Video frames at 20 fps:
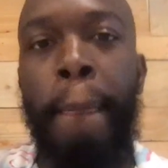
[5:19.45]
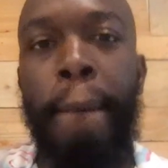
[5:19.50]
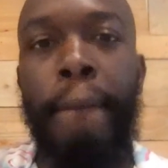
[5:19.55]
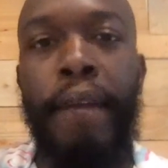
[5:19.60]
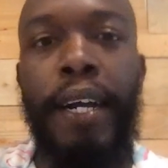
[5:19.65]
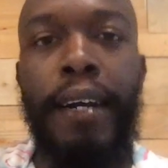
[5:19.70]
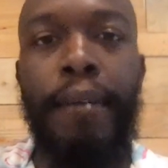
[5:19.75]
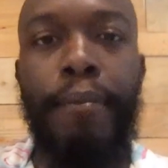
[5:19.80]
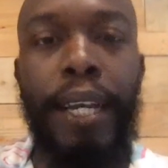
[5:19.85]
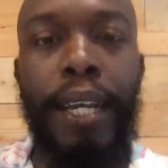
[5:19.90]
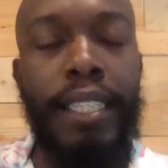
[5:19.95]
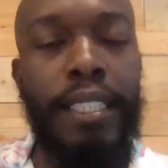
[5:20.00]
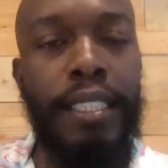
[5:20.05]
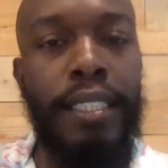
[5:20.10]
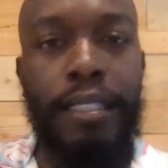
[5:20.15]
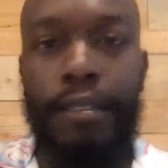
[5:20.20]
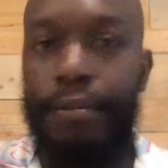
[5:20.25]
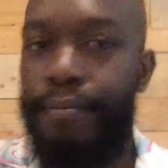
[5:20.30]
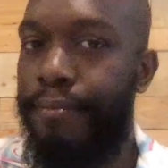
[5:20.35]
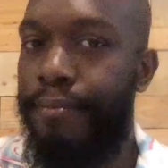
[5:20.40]
Not
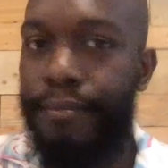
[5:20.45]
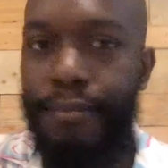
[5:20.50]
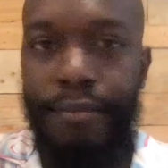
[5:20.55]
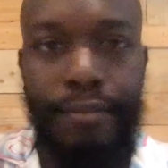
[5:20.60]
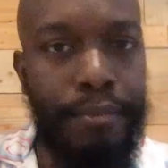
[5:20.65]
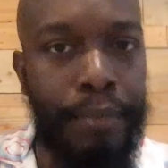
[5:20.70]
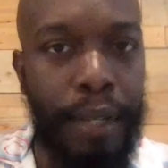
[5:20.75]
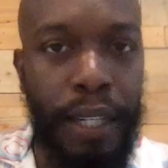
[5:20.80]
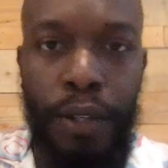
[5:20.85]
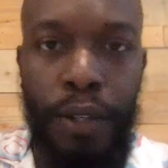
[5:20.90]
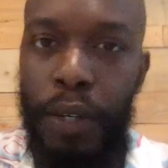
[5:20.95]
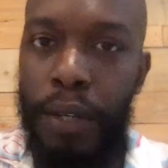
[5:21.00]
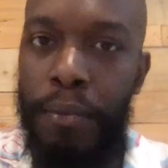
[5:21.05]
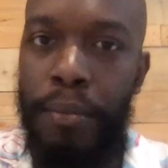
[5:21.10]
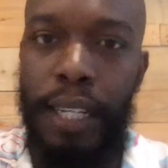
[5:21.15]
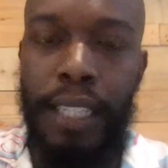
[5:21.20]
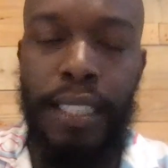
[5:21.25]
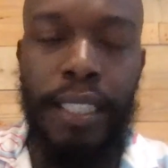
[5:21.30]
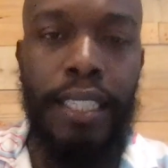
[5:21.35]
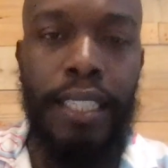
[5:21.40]
just Bitcoin
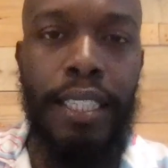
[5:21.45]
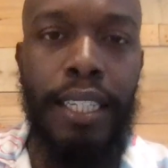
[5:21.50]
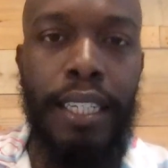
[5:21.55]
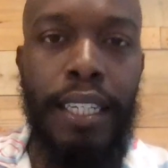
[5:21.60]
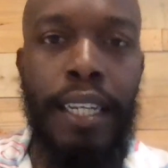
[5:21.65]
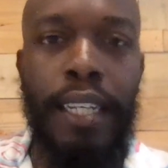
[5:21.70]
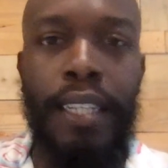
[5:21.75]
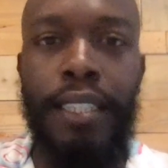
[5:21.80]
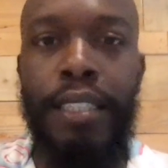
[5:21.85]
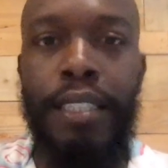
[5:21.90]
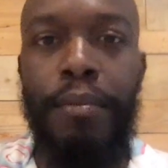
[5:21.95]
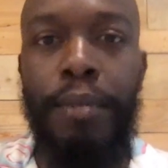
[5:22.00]
blockchain technology,